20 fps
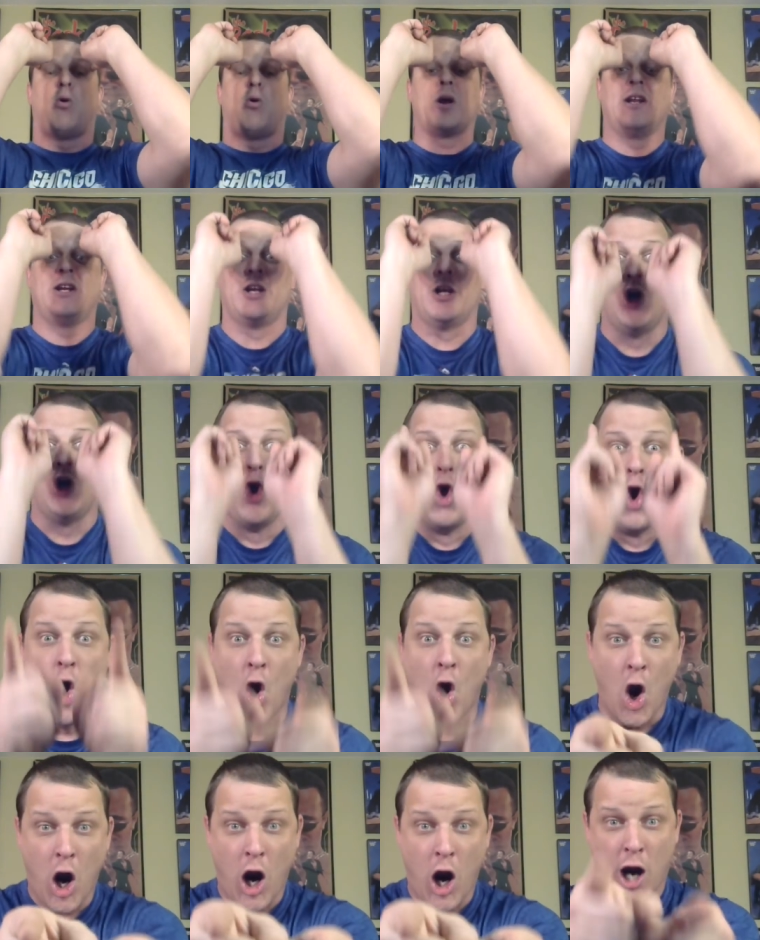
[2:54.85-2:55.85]
pointed in your
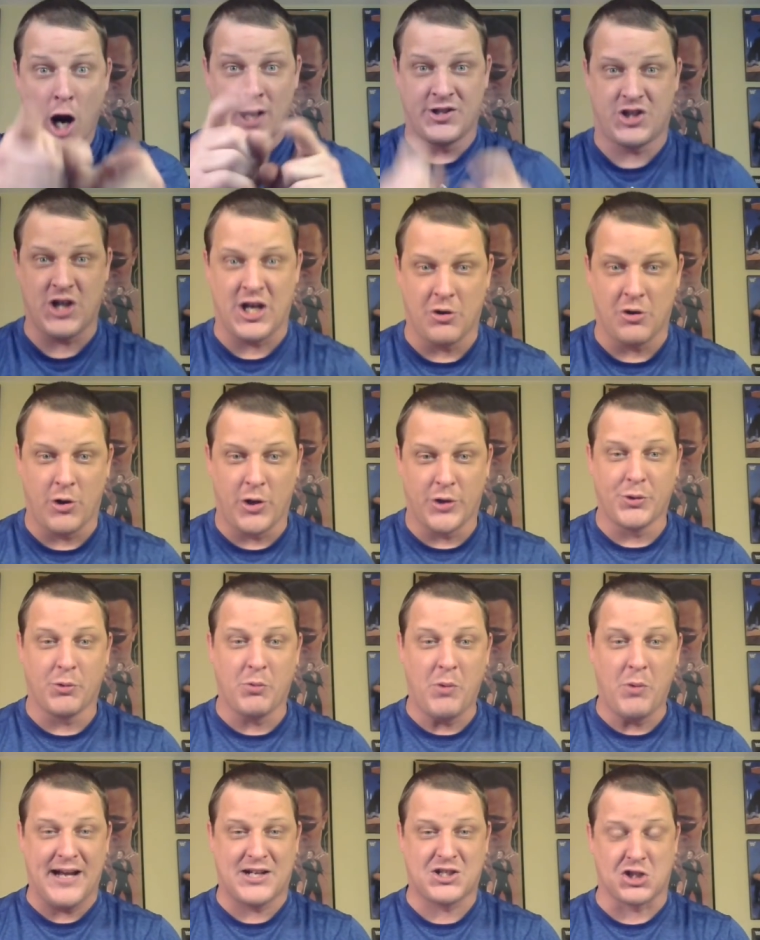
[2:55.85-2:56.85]
general
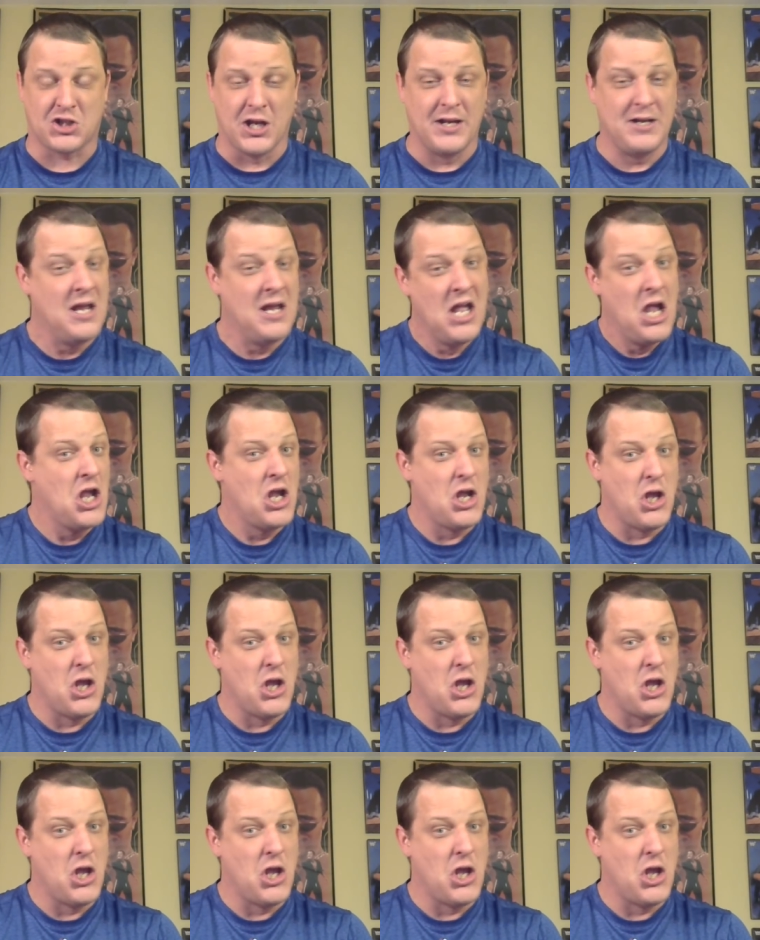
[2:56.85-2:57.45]
direction,